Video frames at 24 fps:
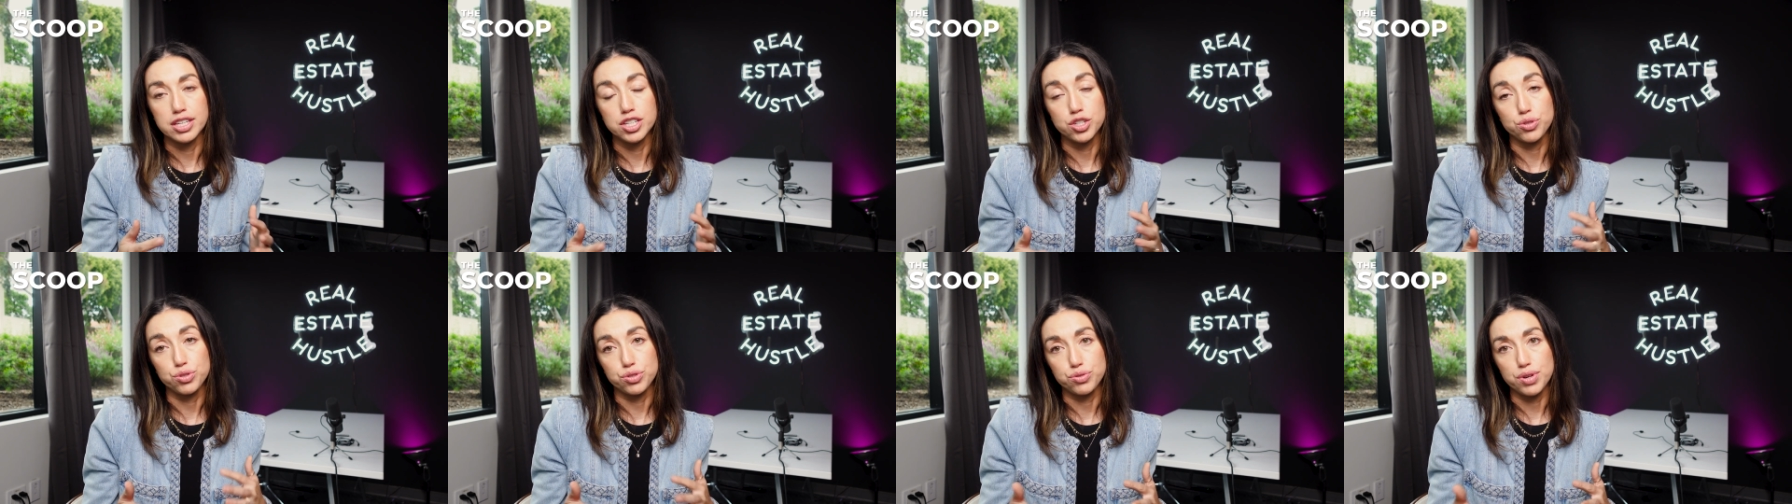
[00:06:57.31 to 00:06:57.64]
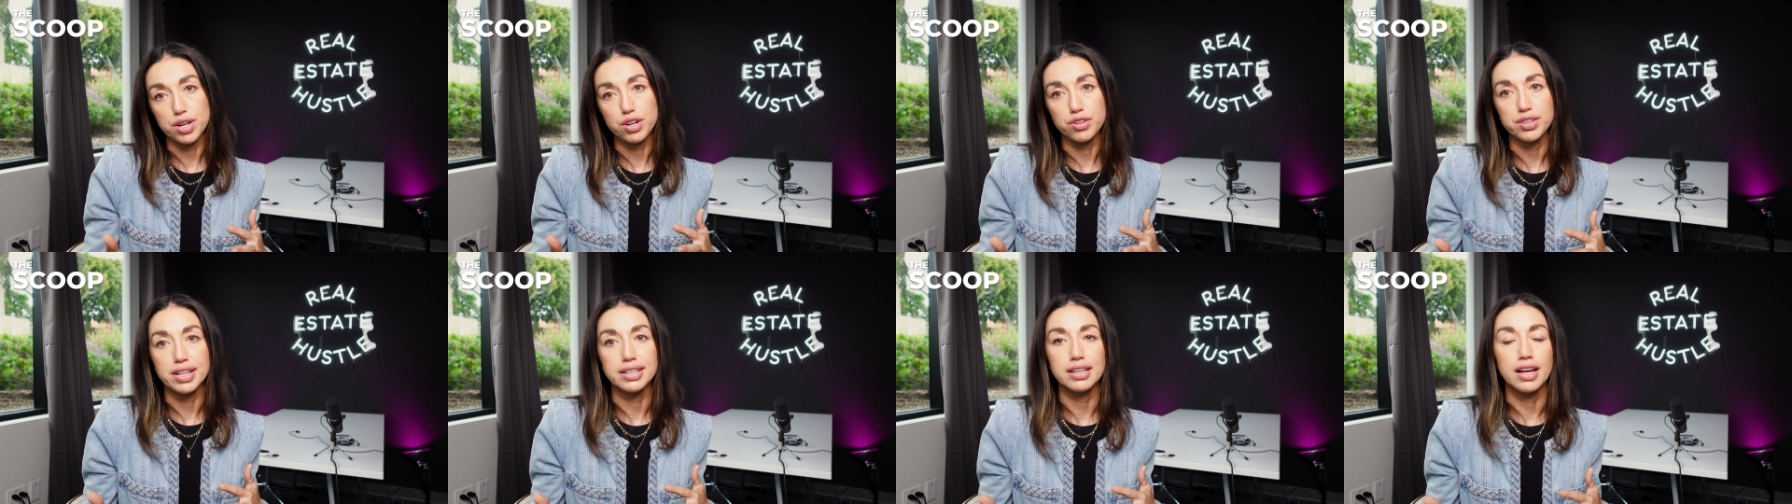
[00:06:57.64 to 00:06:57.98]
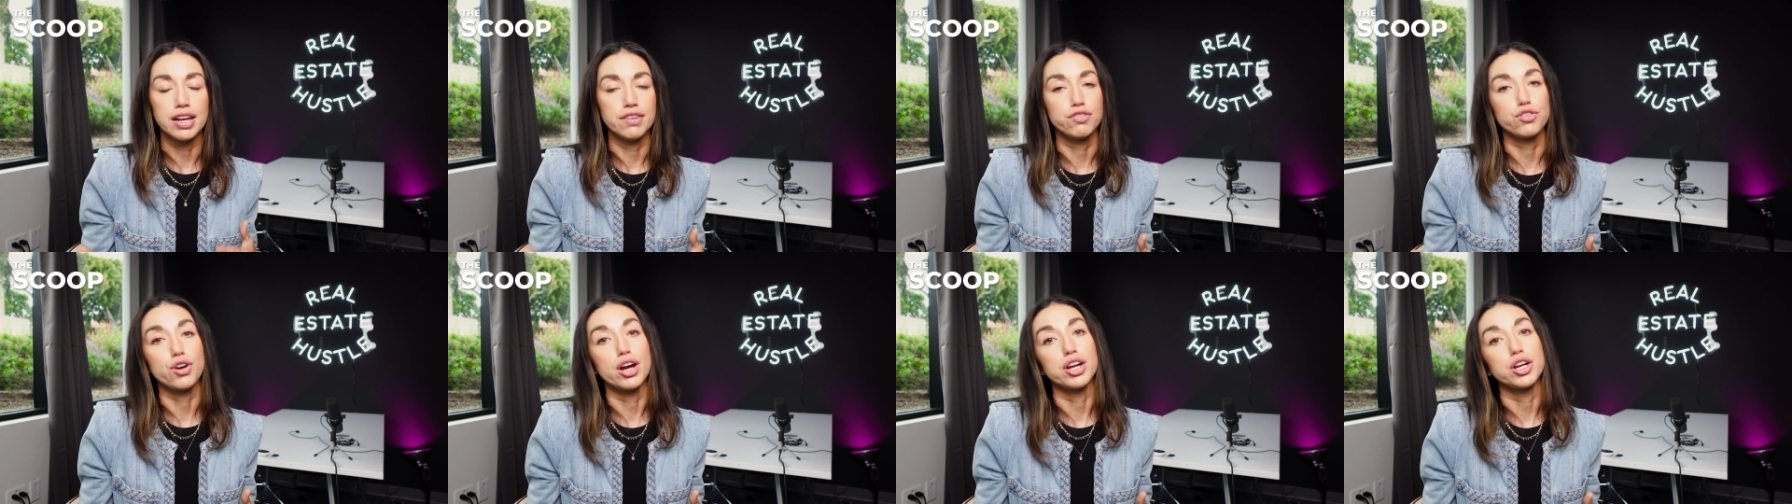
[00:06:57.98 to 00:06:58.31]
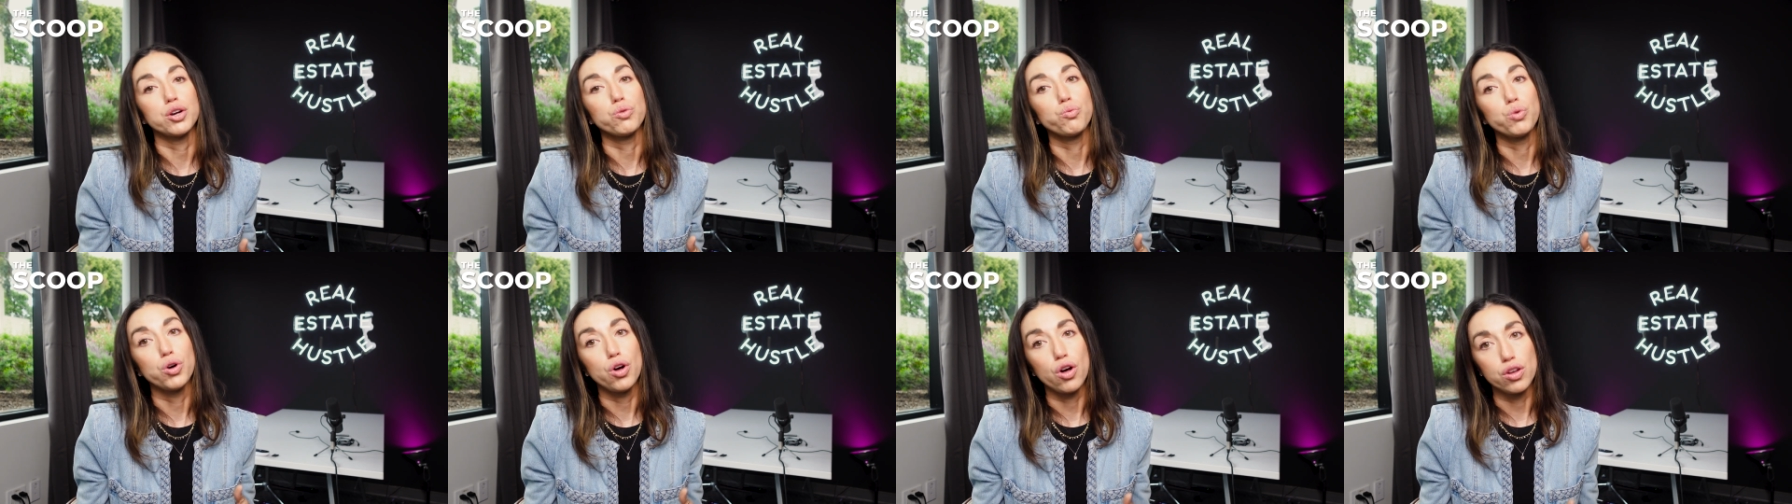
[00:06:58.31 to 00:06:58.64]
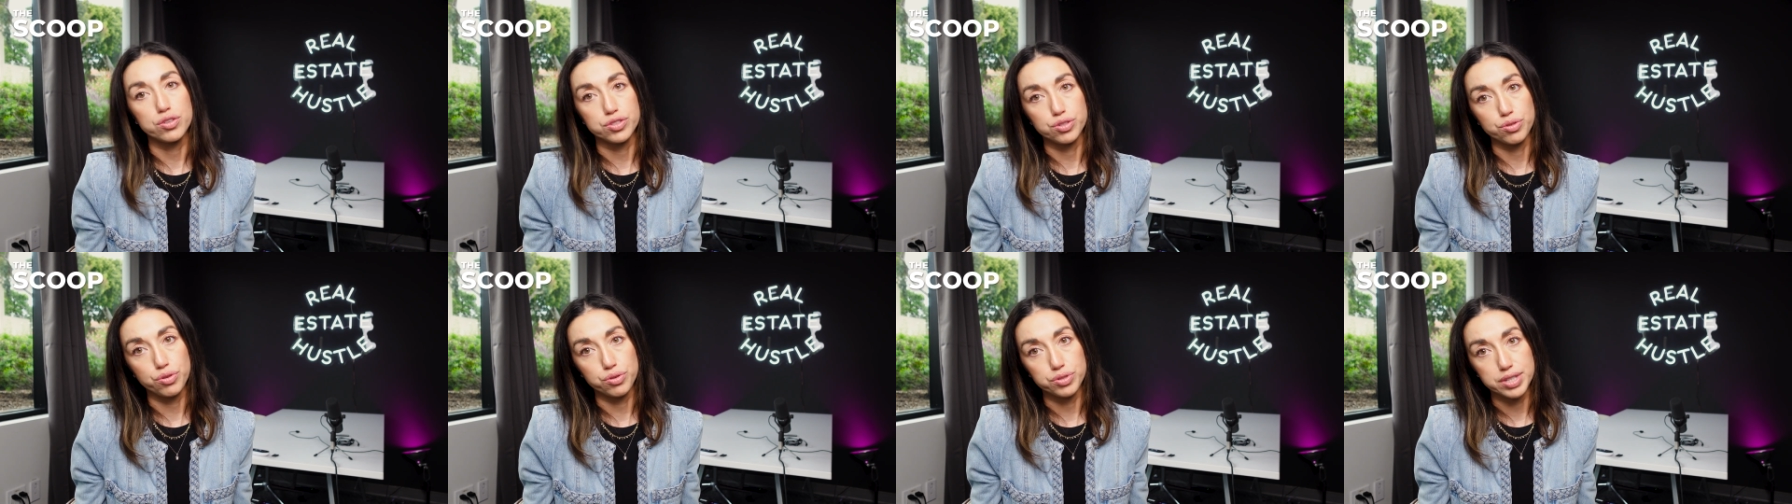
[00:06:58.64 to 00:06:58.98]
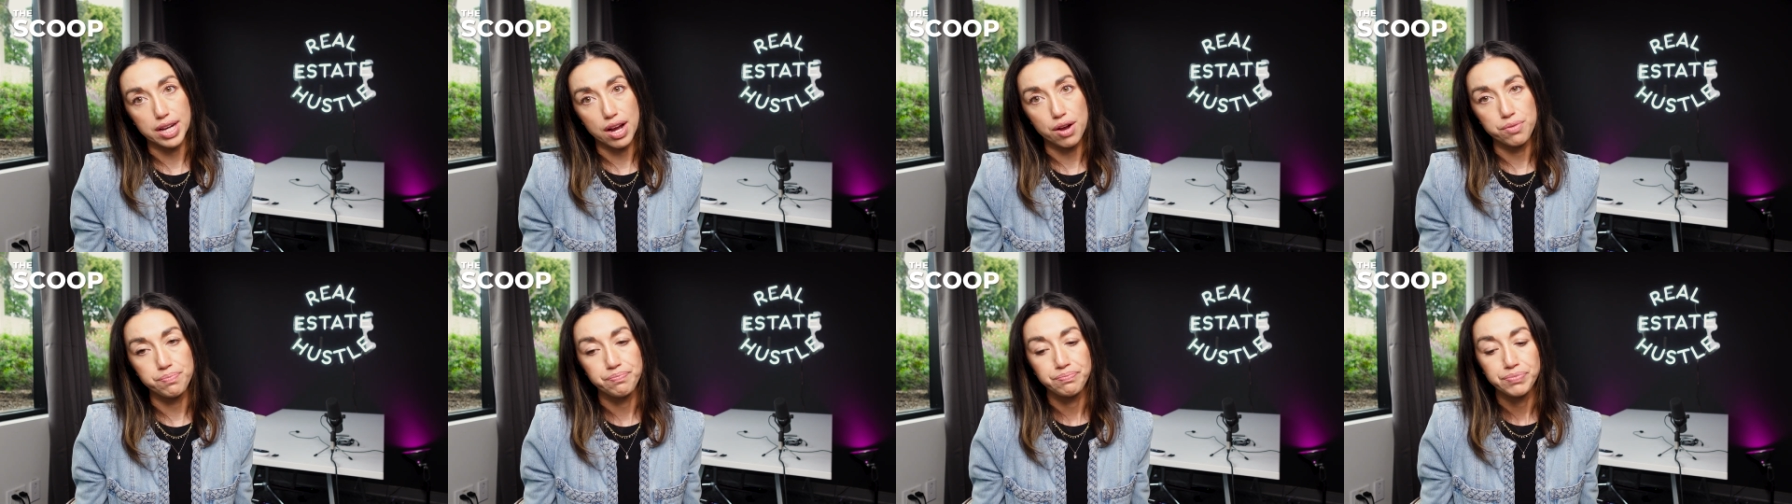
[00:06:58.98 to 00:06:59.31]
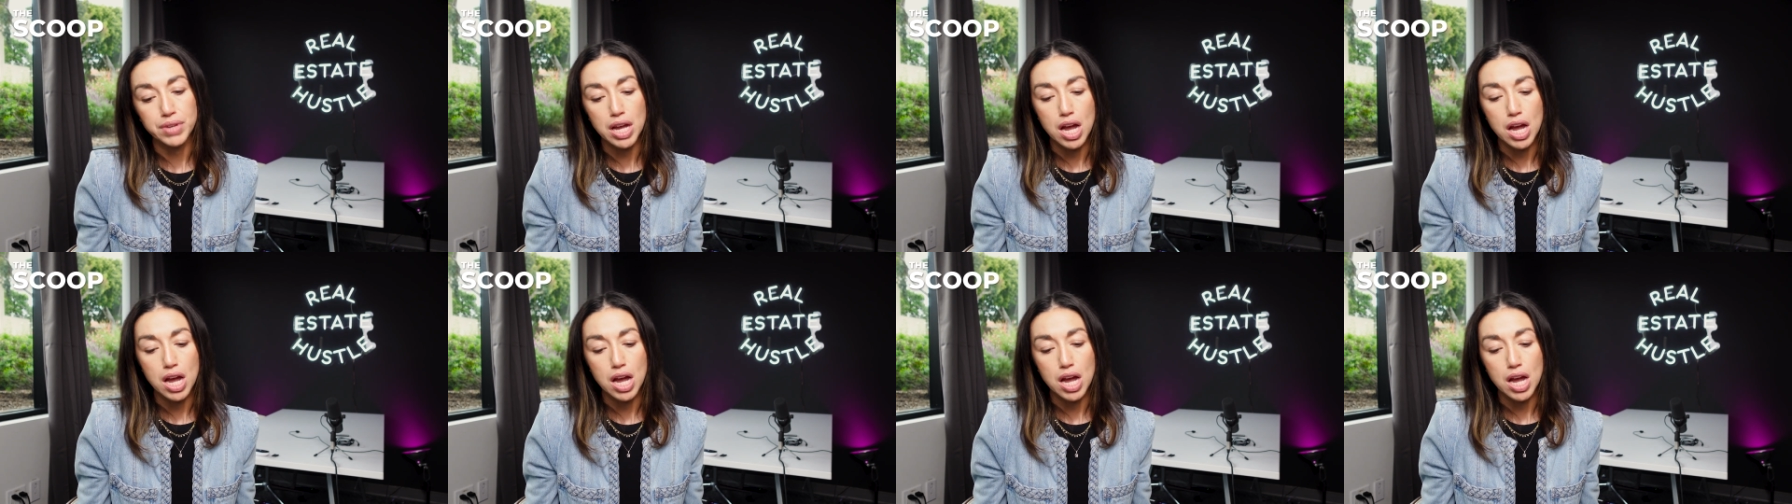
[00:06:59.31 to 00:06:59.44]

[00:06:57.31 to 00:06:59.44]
interest rate on that line of credit will also go down.